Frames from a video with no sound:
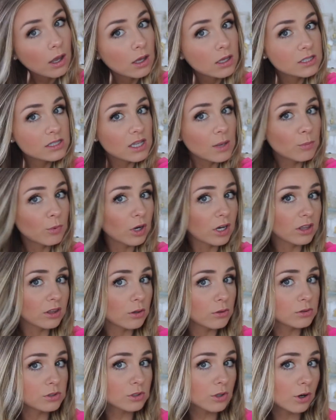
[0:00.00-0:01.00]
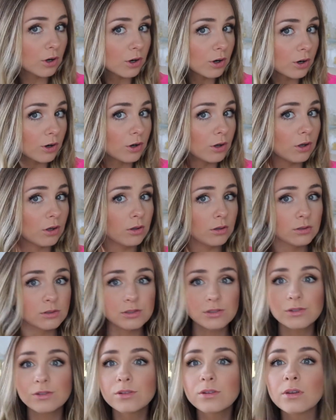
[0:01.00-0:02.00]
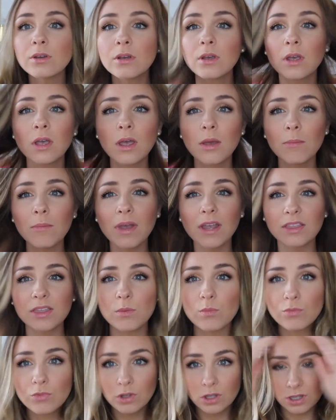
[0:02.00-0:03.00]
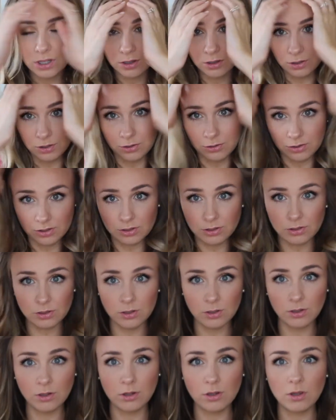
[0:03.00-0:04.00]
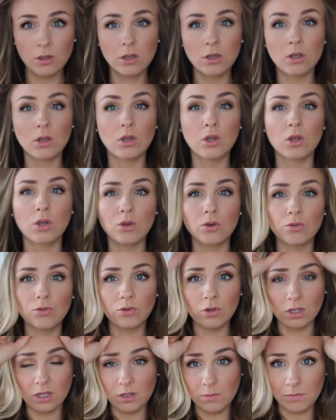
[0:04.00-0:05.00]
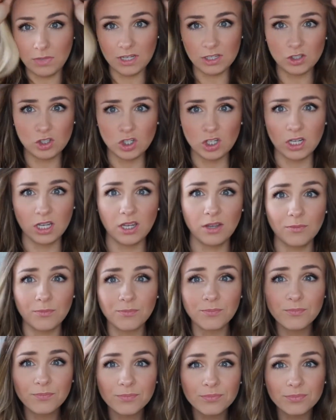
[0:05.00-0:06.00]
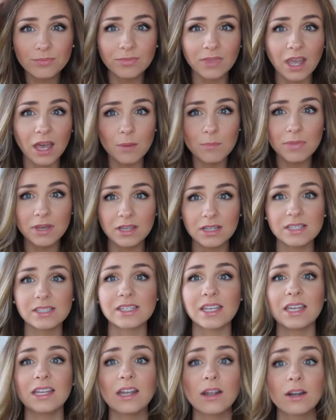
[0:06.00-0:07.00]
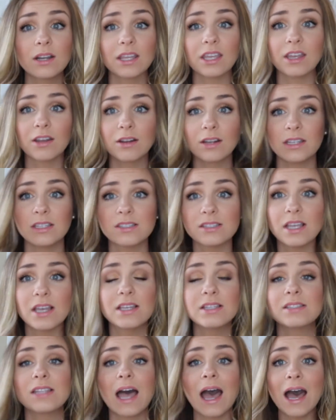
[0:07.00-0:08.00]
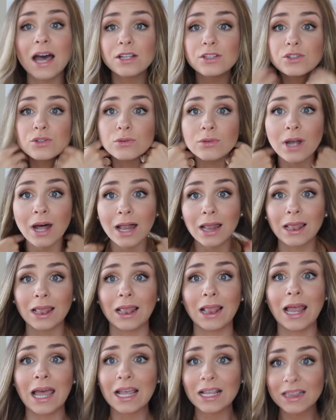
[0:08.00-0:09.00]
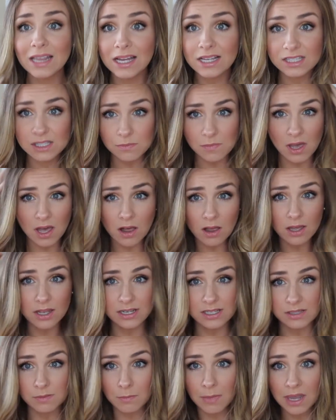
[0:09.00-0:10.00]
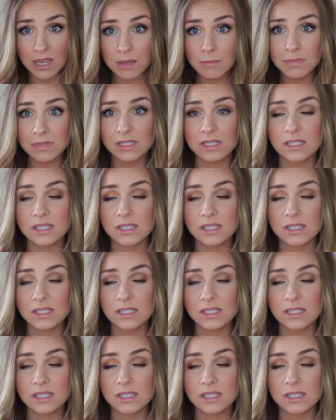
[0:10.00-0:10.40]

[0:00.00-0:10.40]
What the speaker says: separate those curls, make them really loose, really beachy. Yeah, Bentley's getting out of here. He says, I do not like that smell. It is making me